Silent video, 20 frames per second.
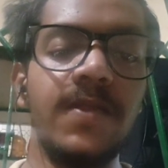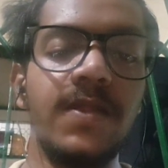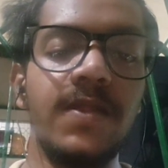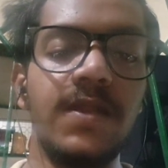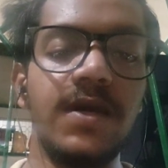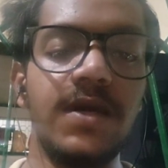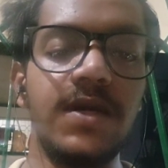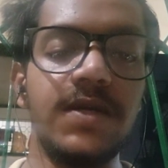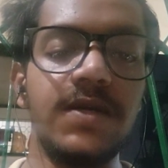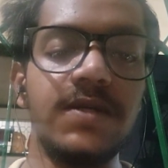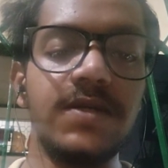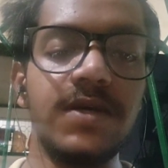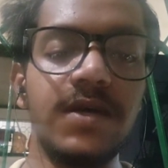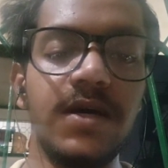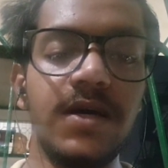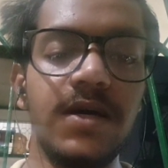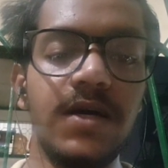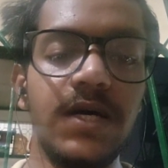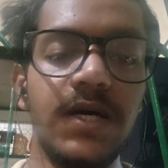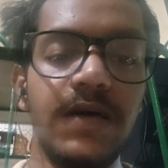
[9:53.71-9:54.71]
That is,
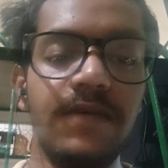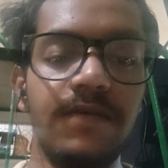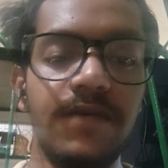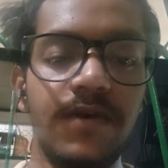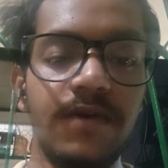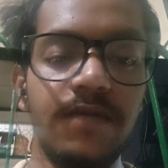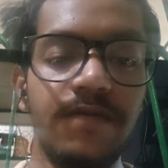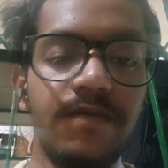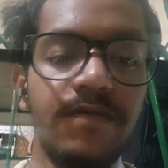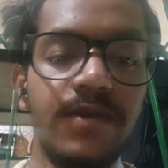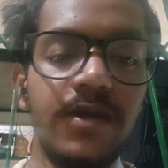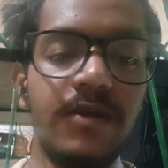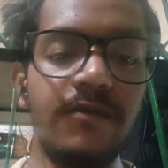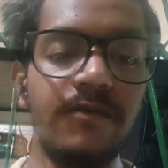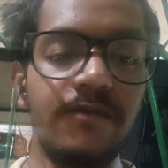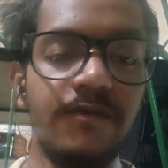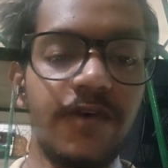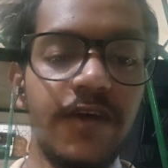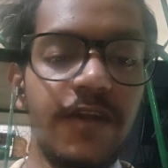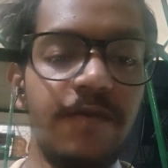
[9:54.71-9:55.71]
above 1
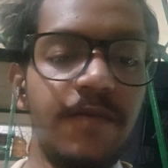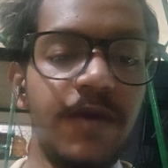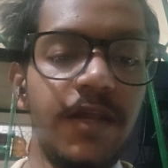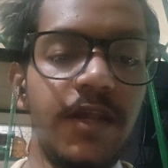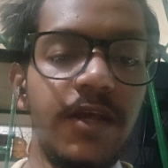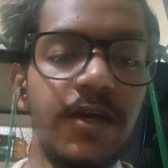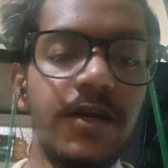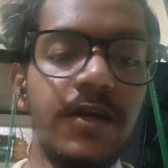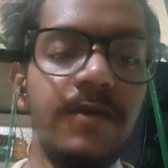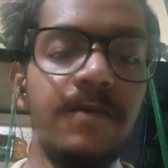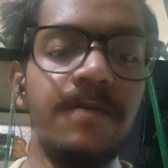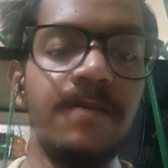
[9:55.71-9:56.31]
million,